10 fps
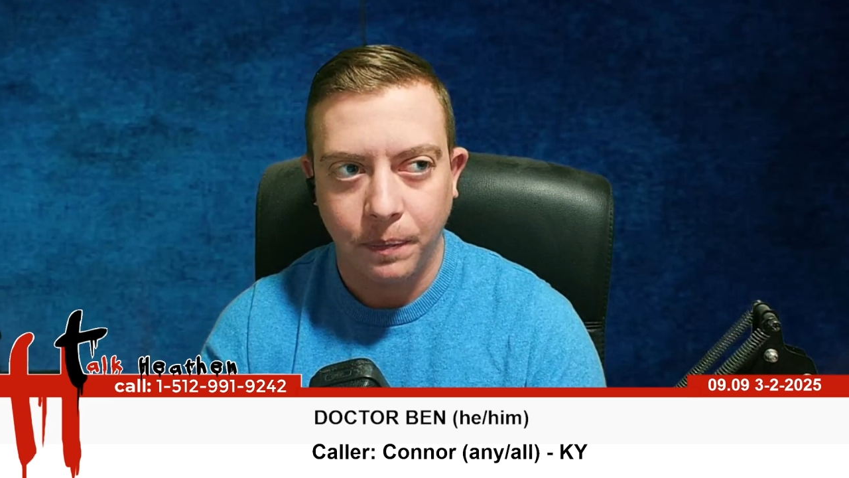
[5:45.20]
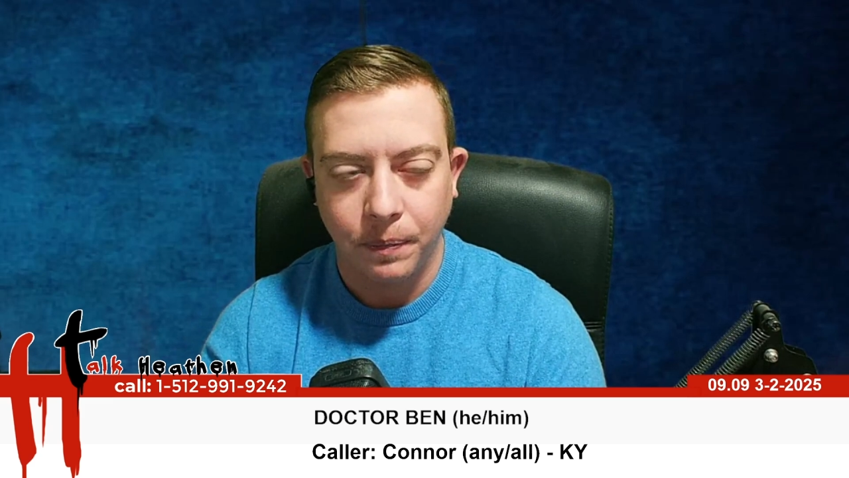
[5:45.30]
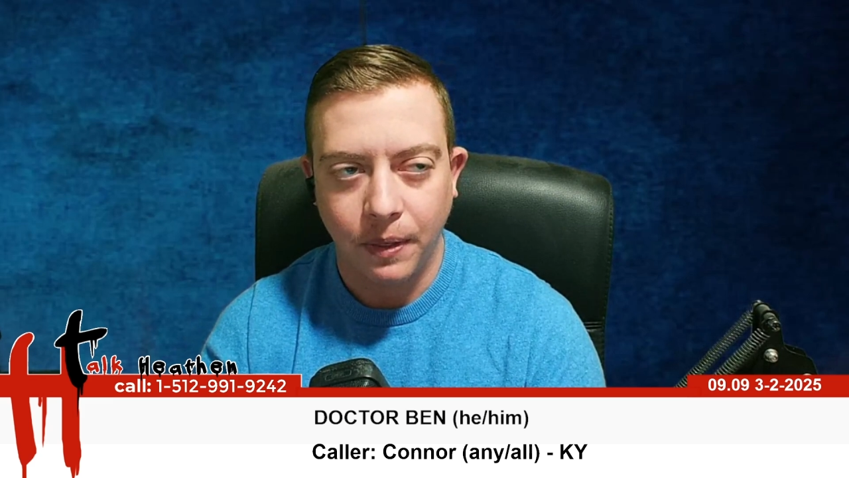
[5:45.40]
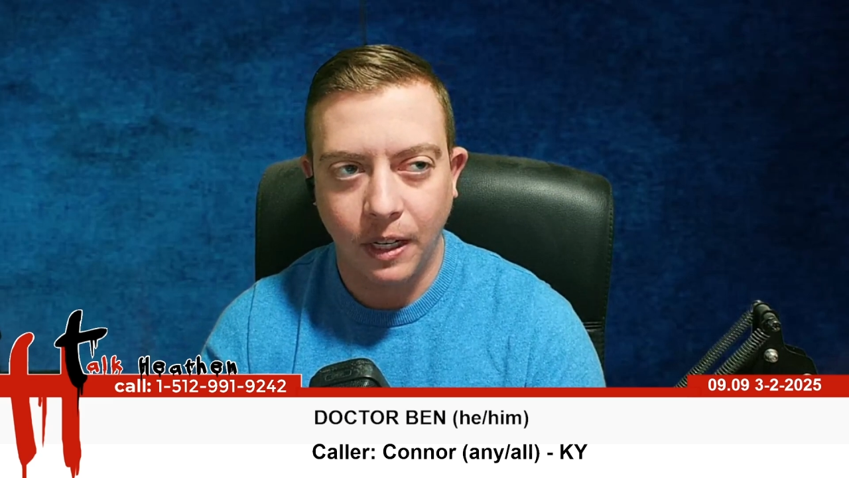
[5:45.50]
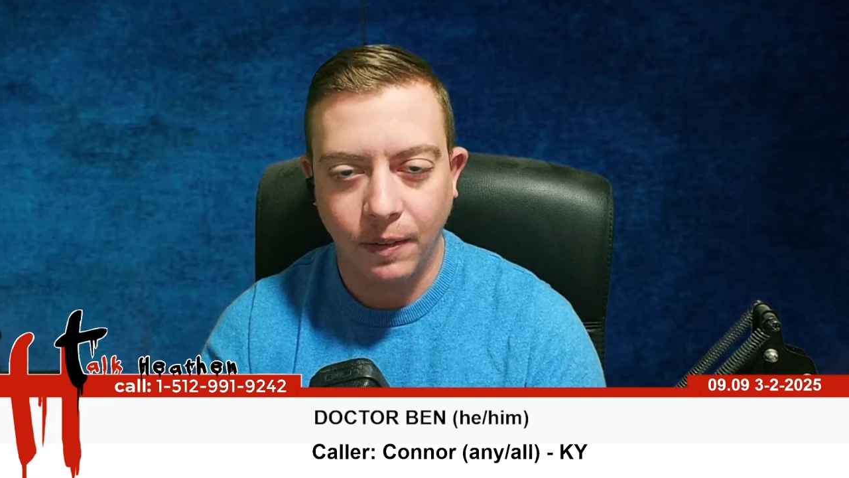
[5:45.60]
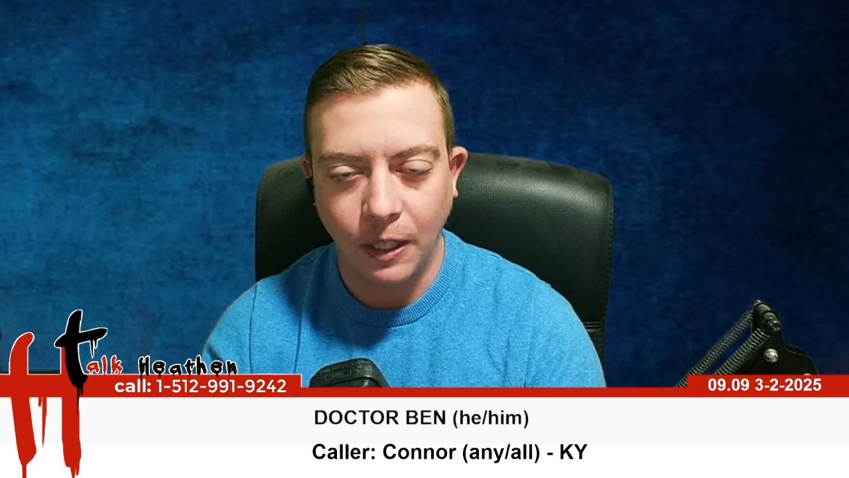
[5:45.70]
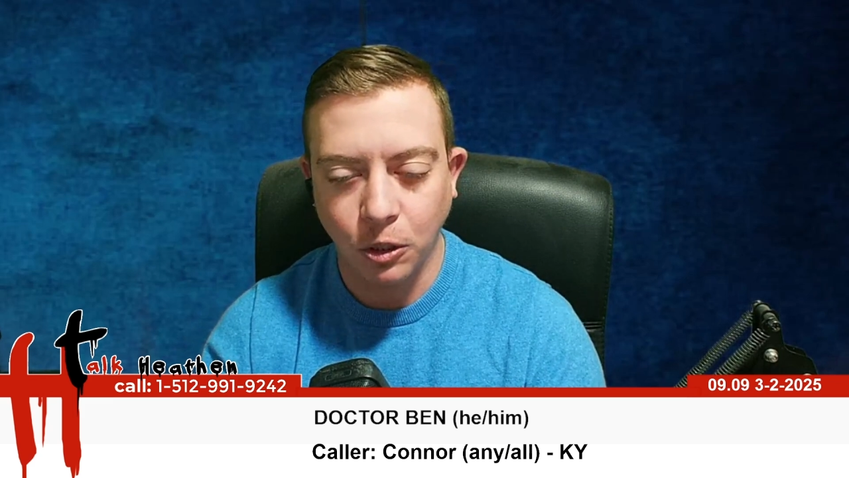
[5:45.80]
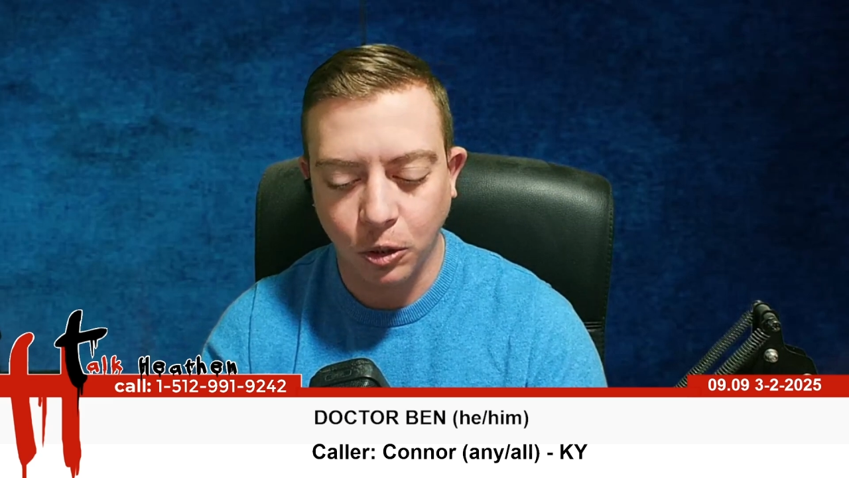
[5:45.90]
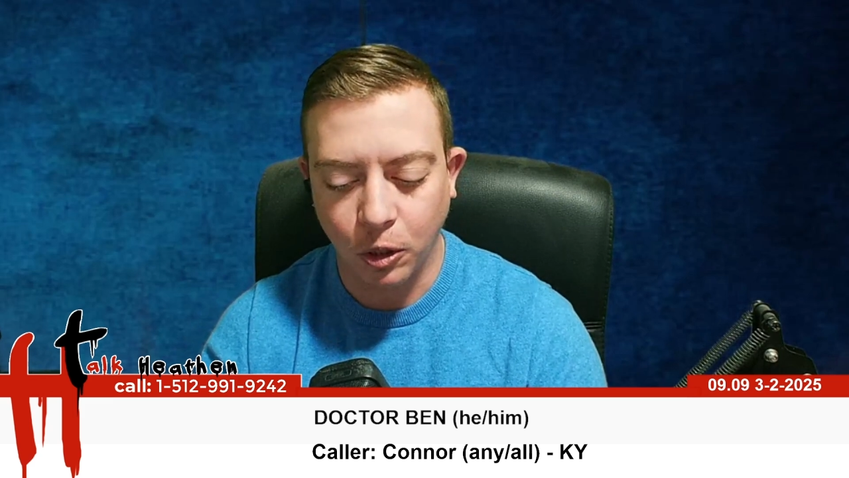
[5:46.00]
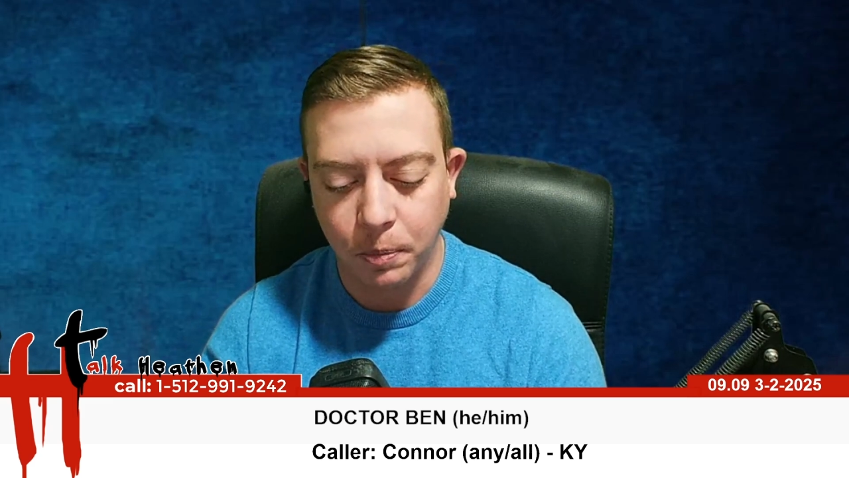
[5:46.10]

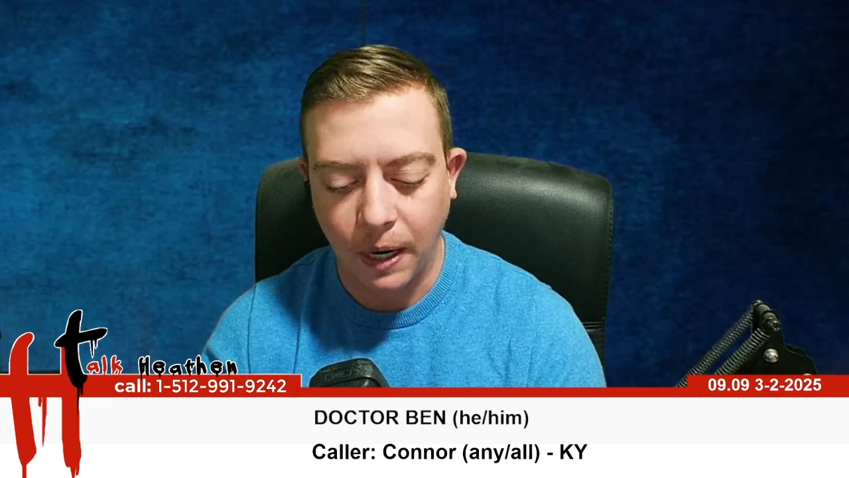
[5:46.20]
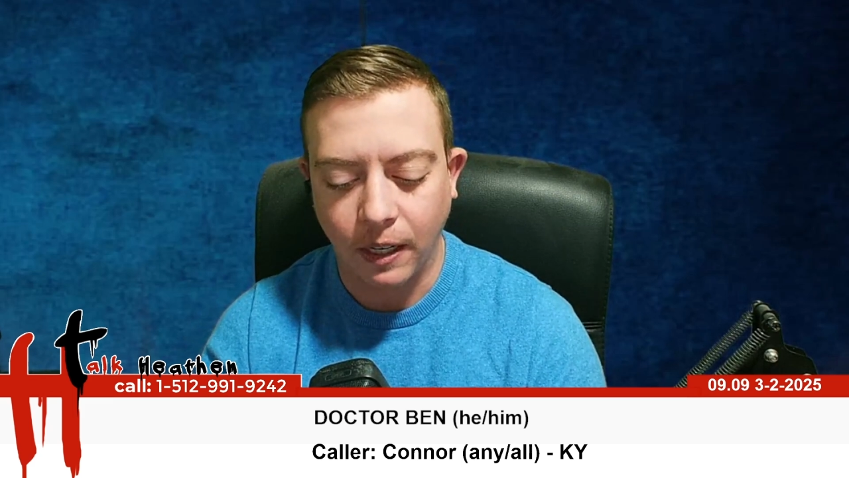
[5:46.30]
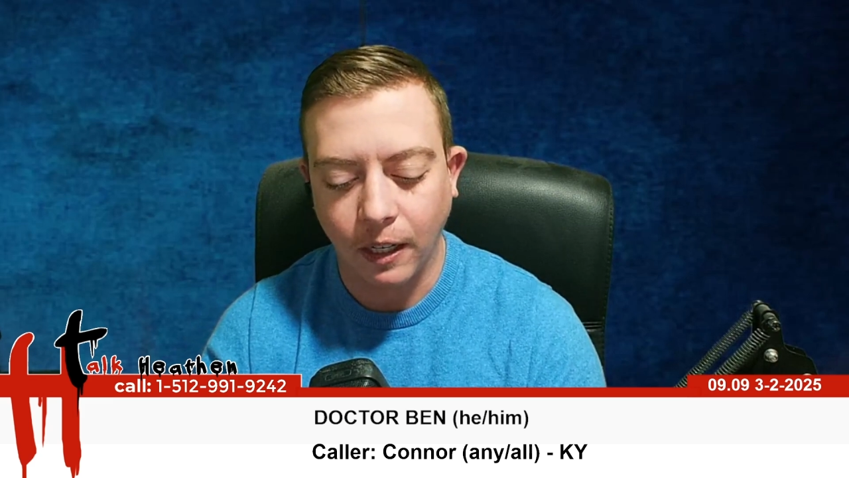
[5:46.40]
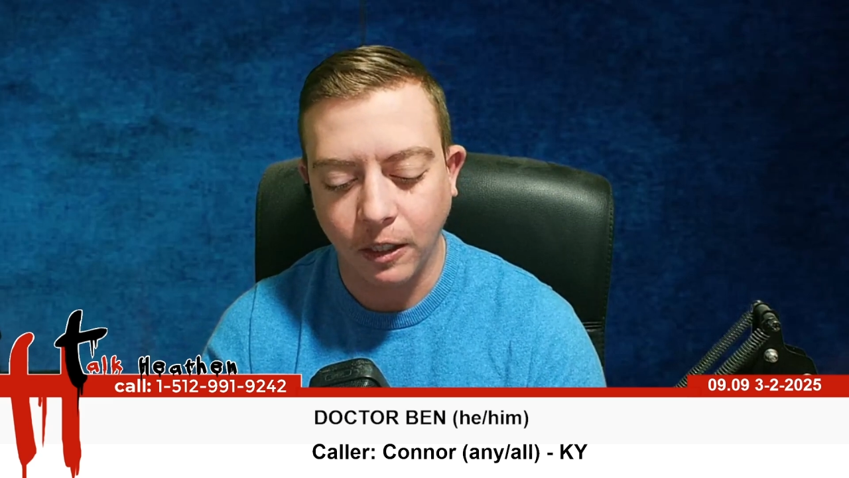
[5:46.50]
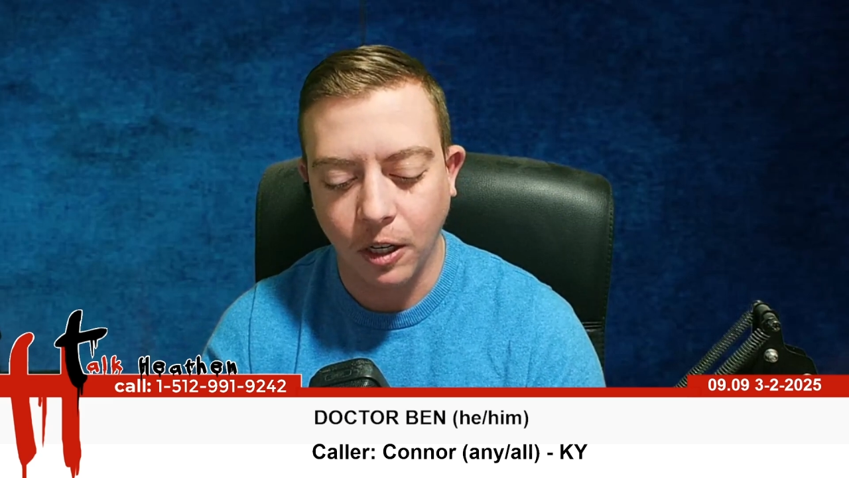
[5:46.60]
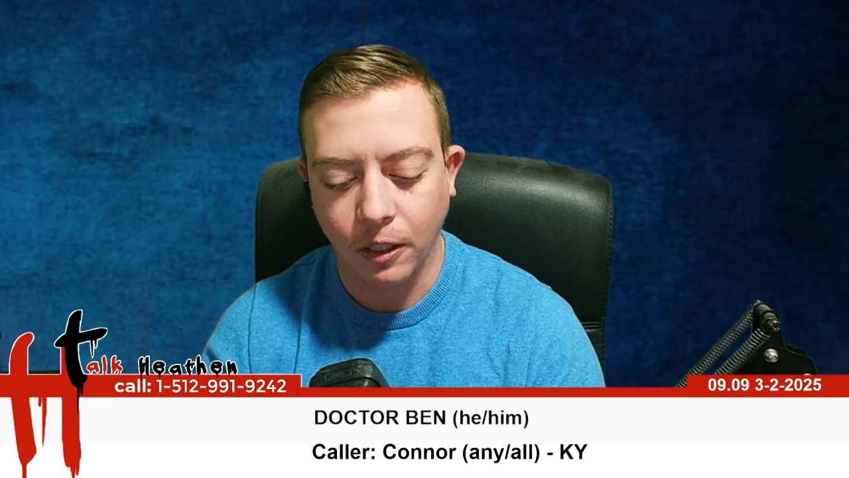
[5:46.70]
individuals respecting each